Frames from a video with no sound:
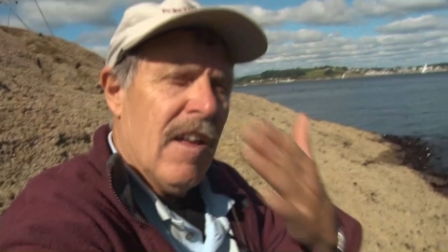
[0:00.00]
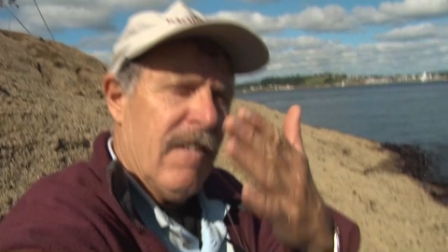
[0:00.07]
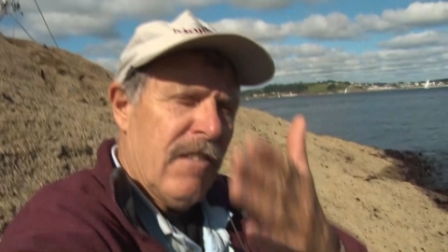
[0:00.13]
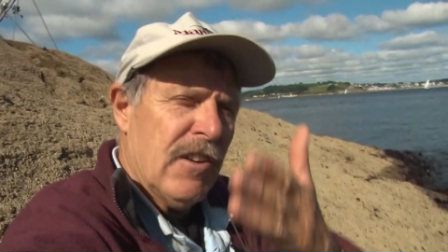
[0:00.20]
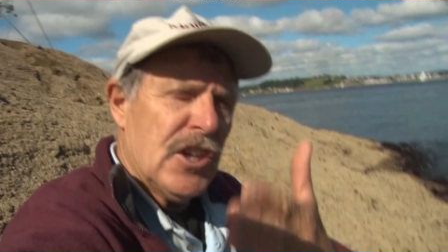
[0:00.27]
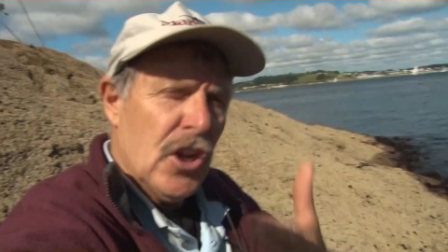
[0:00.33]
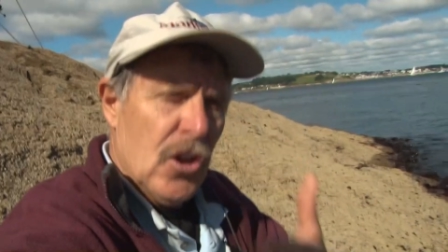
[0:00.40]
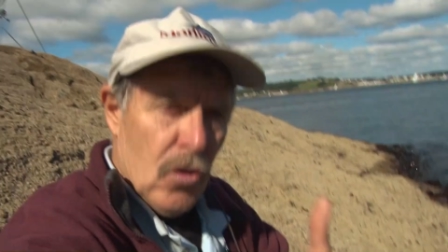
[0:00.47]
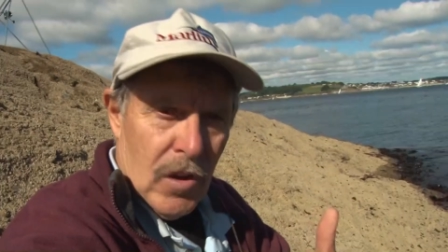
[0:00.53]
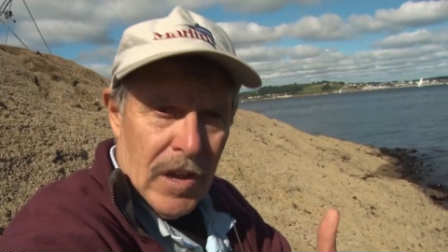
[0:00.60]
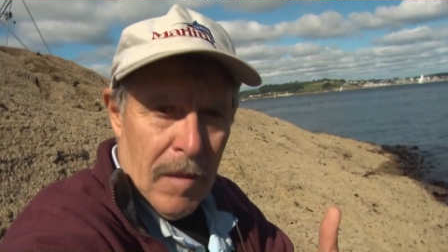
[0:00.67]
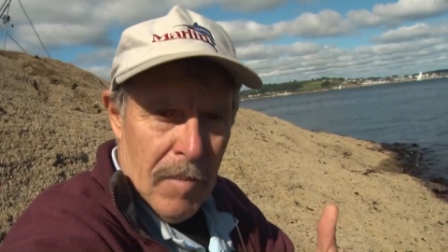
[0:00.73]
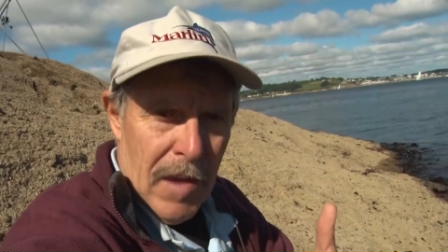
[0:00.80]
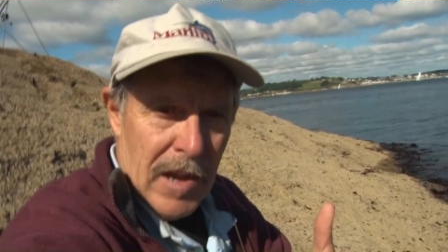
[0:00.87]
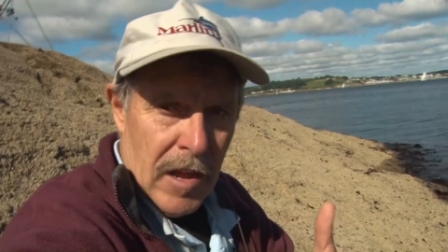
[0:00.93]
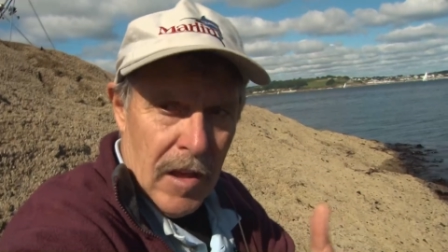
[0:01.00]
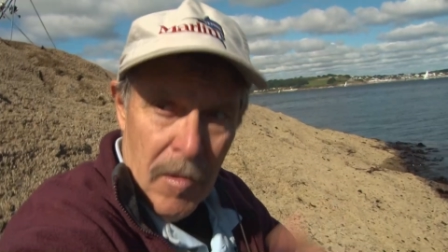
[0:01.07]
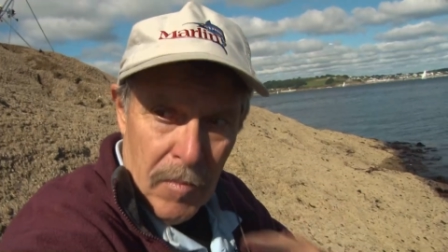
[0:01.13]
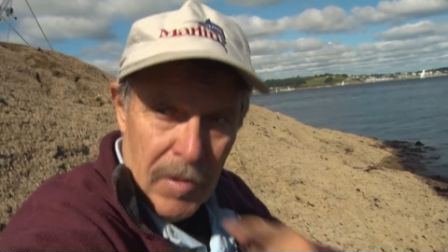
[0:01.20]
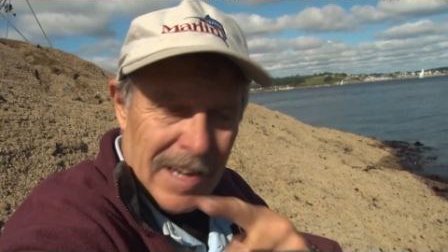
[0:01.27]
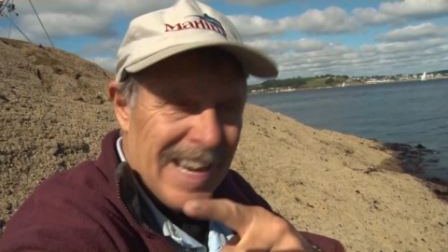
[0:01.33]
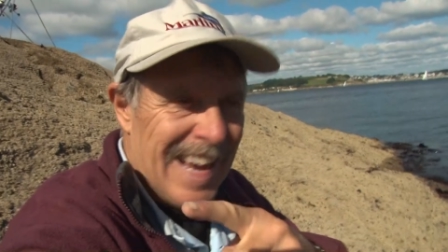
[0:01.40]
Fishing could get better,
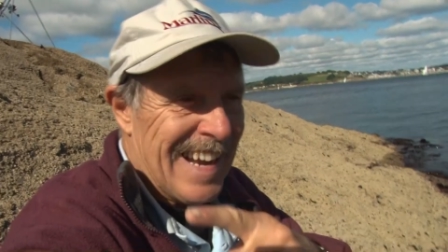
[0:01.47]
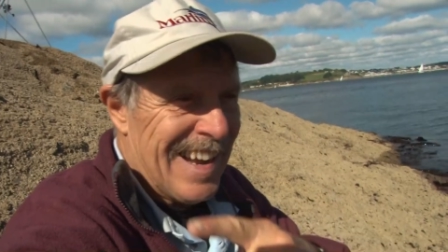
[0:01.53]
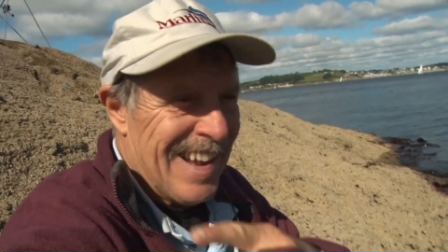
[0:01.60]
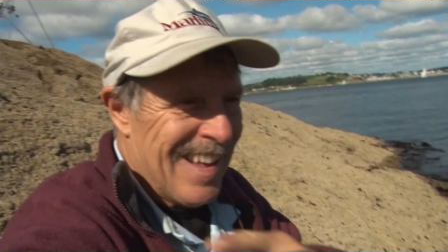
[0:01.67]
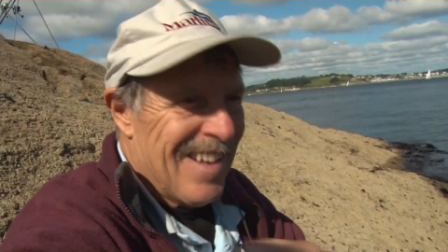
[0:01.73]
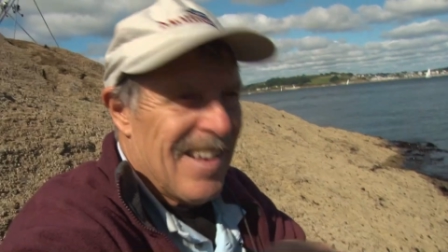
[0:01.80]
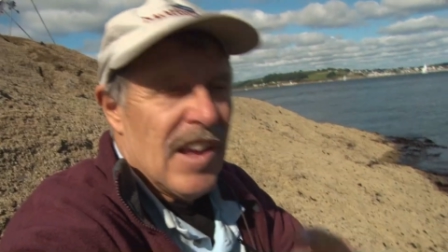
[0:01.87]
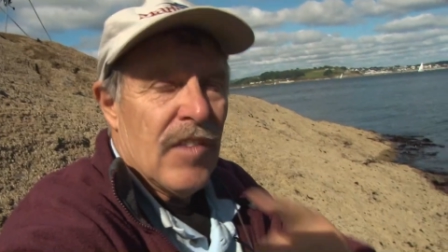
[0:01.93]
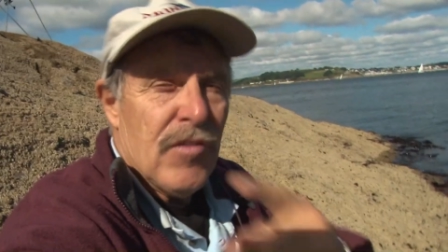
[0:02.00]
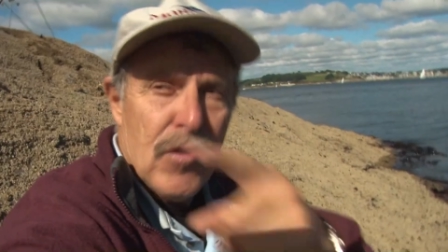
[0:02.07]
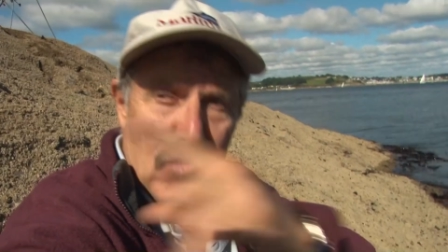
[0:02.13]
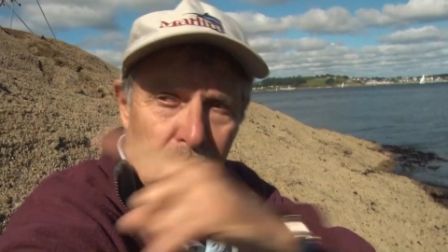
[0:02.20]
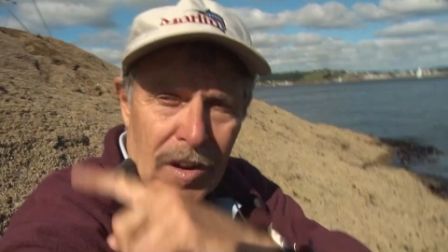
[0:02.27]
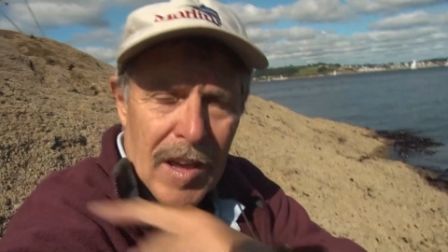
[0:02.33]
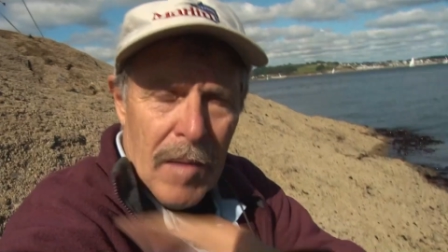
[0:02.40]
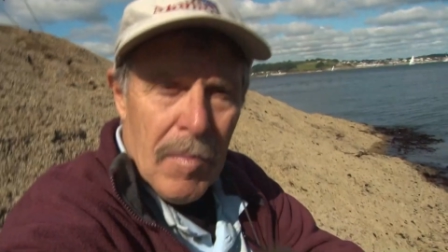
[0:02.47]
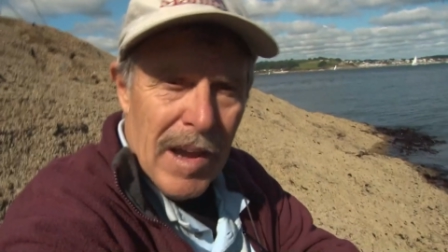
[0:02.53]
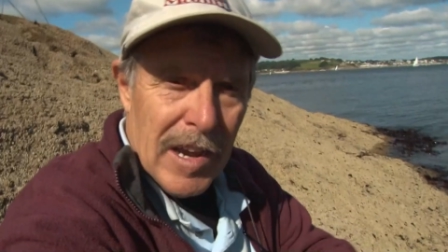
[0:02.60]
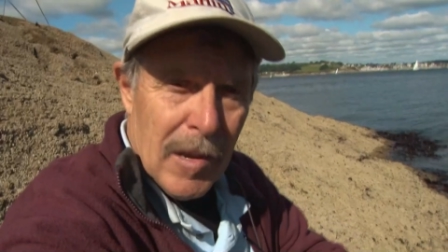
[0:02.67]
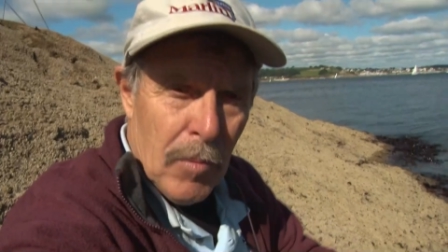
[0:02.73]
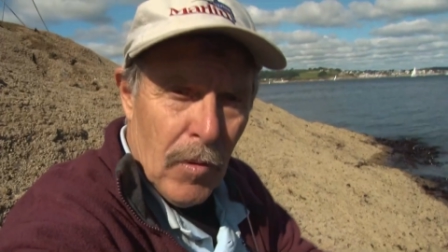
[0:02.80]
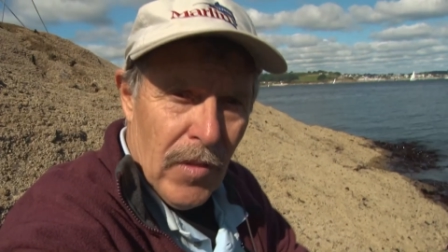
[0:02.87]
but again, if you've got to get
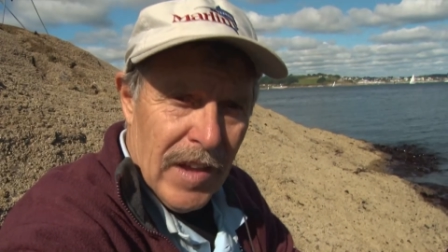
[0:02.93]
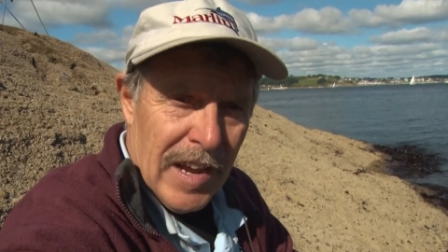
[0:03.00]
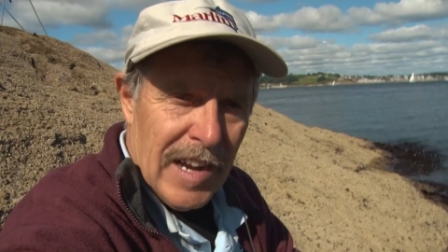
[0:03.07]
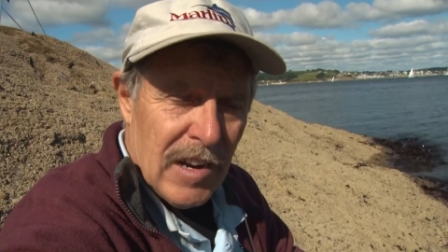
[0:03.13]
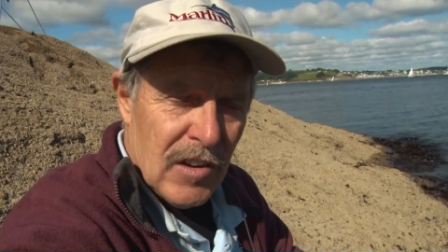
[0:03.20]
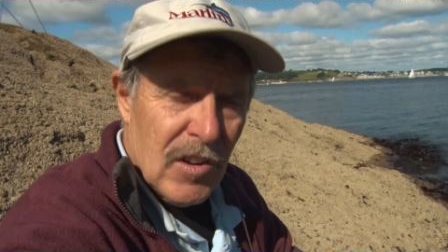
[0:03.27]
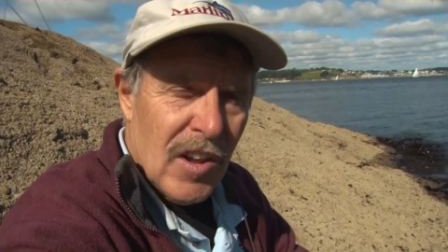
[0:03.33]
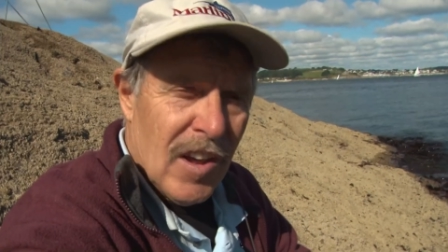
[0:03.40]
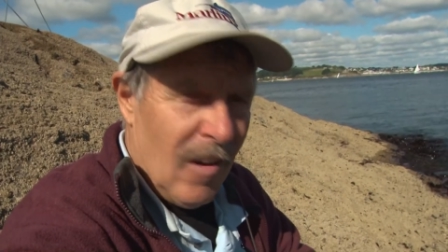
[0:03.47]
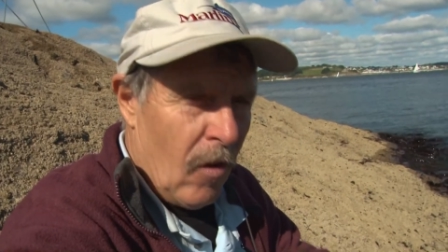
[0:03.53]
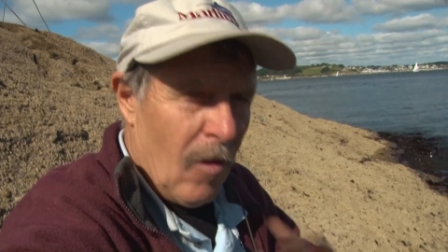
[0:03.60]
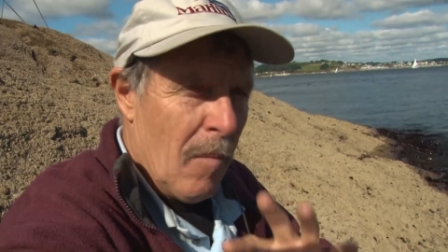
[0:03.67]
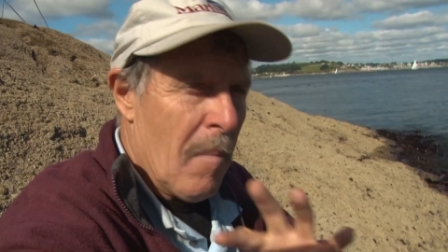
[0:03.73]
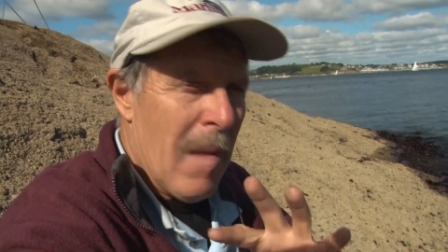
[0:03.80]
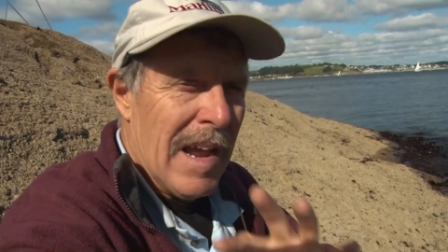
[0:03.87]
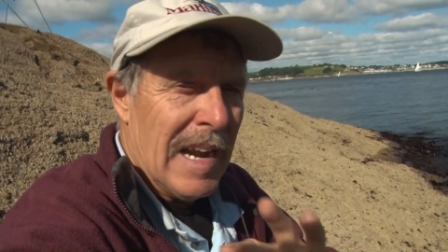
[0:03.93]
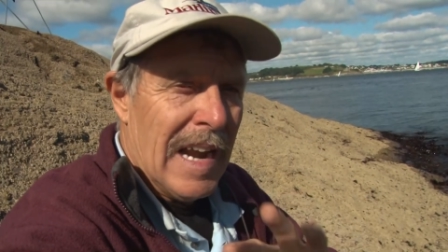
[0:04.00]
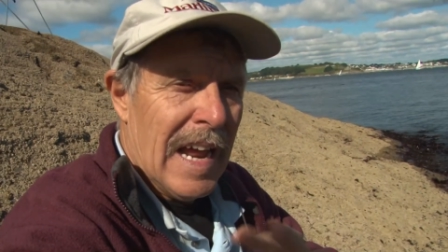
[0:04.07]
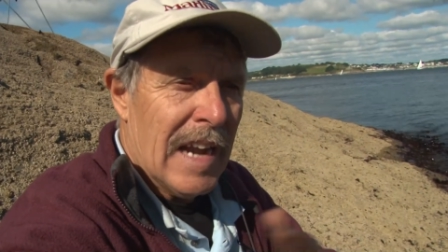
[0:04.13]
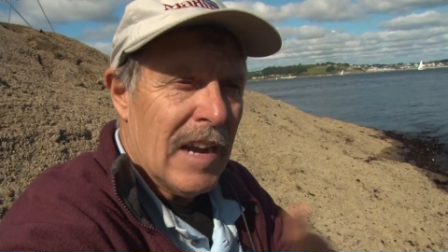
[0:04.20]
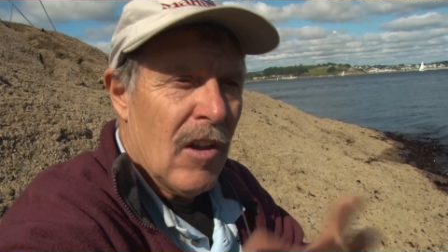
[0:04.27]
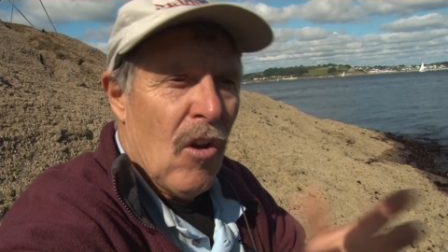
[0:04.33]
back up on the headland or
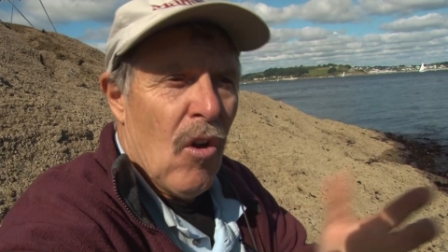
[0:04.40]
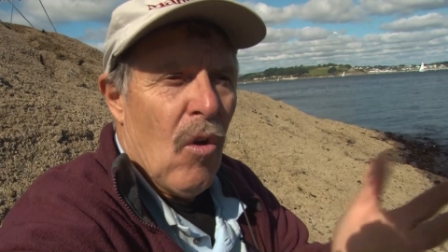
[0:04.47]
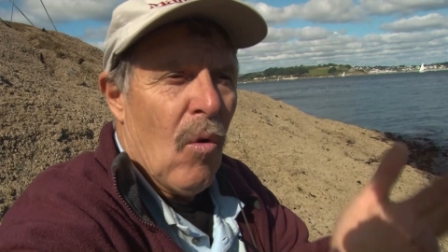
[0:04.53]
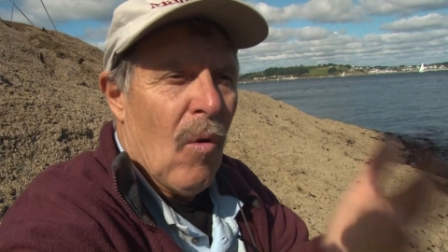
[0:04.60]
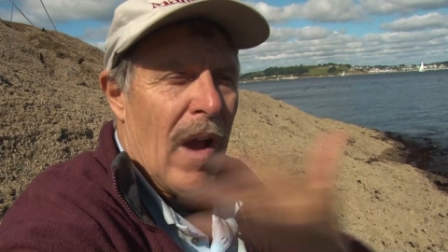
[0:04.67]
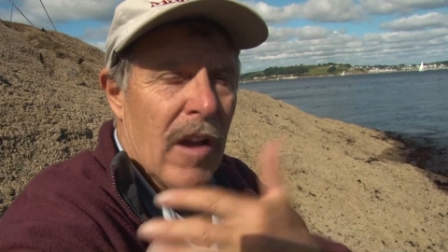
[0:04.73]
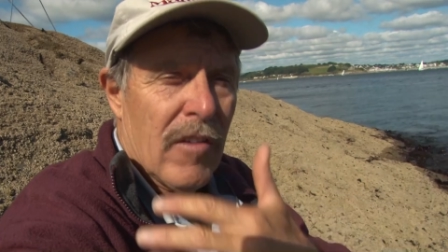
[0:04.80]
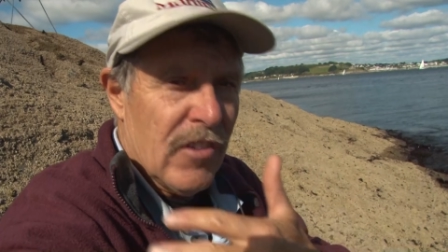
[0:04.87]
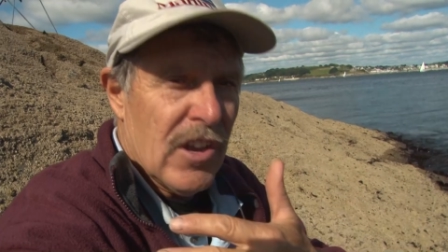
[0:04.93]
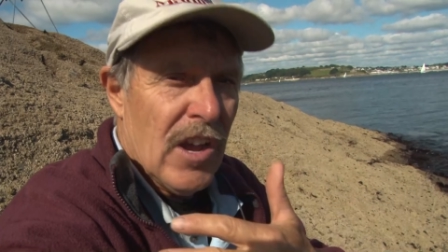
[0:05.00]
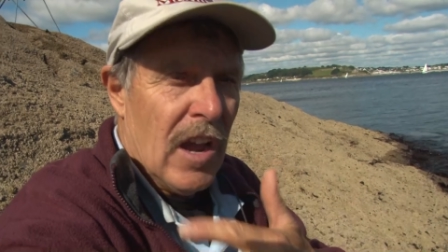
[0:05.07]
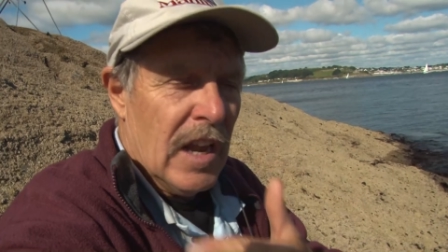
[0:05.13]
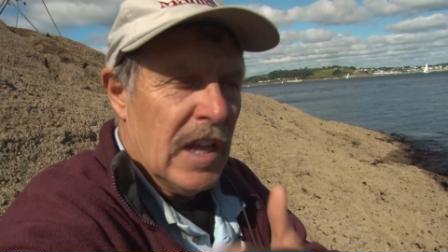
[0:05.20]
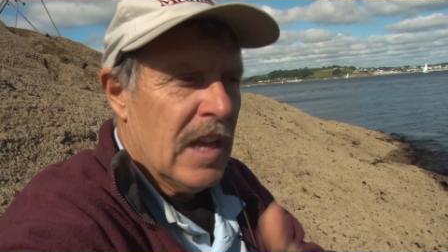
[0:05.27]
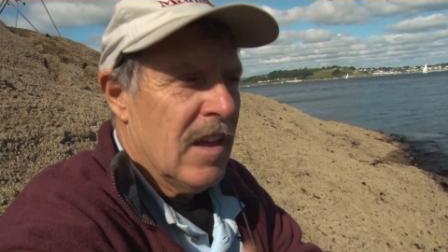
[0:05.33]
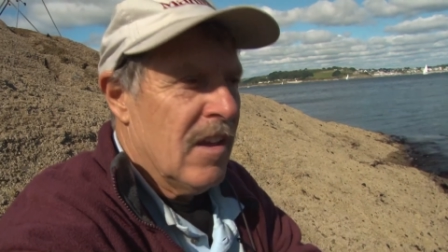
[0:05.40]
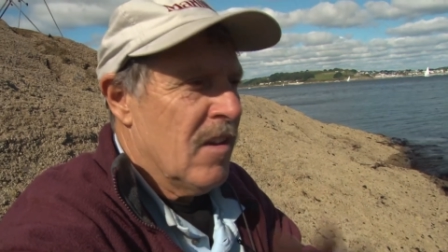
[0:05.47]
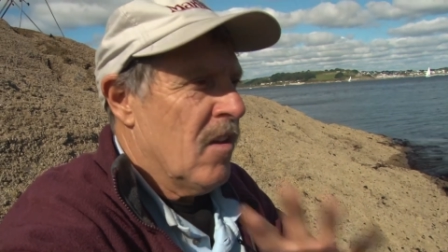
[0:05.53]
mainland or out of a gully,